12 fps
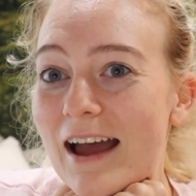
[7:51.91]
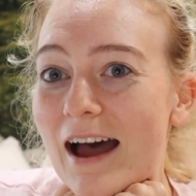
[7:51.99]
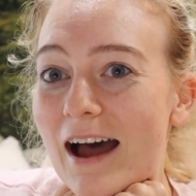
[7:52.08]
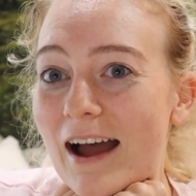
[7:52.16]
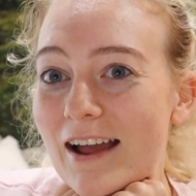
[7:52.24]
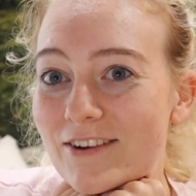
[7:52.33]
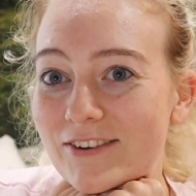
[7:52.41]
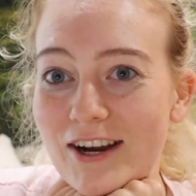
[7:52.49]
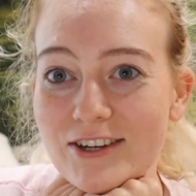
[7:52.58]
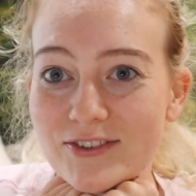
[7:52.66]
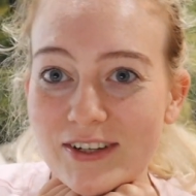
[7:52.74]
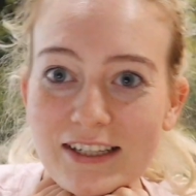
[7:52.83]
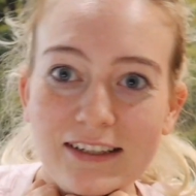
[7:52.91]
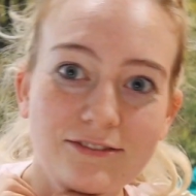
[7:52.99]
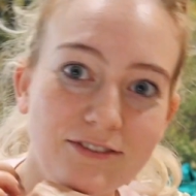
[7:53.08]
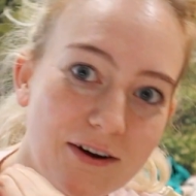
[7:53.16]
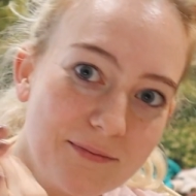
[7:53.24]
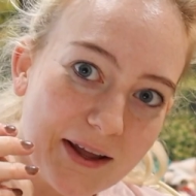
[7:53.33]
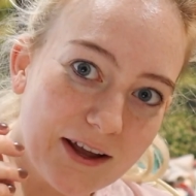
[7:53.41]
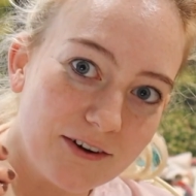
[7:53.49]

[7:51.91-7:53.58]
I graduated from my